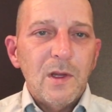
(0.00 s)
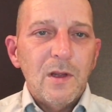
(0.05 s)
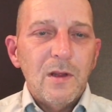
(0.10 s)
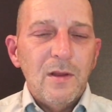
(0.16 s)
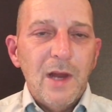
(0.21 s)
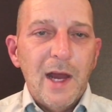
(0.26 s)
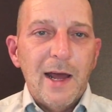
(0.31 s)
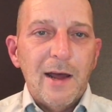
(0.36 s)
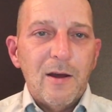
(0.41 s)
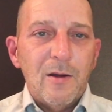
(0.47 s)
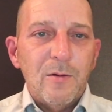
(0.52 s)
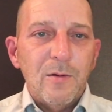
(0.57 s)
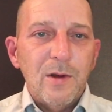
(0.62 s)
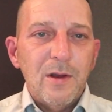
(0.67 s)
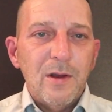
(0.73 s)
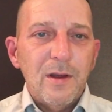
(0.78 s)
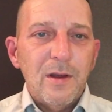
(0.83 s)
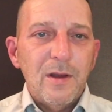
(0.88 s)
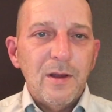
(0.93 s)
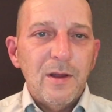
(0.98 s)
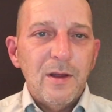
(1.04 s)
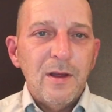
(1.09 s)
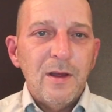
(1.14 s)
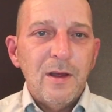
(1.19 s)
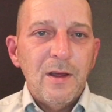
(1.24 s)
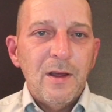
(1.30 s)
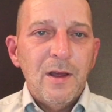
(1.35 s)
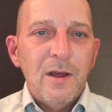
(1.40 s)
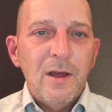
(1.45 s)
Now,
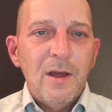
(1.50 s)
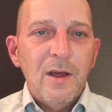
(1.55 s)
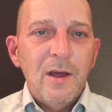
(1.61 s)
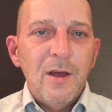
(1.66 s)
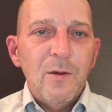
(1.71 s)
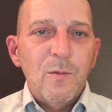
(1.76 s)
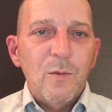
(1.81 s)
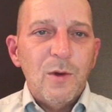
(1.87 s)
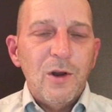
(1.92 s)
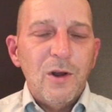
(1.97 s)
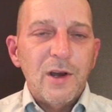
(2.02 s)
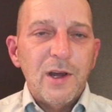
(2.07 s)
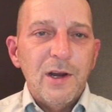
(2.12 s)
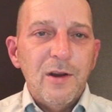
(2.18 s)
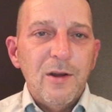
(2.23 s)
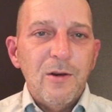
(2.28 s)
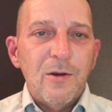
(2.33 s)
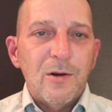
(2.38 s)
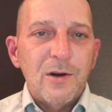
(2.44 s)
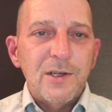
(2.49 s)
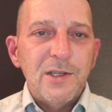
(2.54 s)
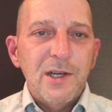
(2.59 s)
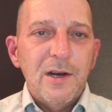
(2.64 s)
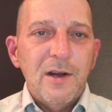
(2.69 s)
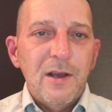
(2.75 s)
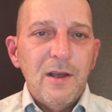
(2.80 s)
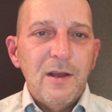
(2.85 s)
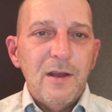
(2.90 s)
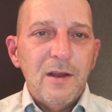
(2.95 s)
we'll look at New York
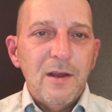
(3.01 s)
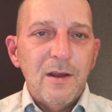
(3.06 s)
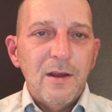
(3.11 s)
City.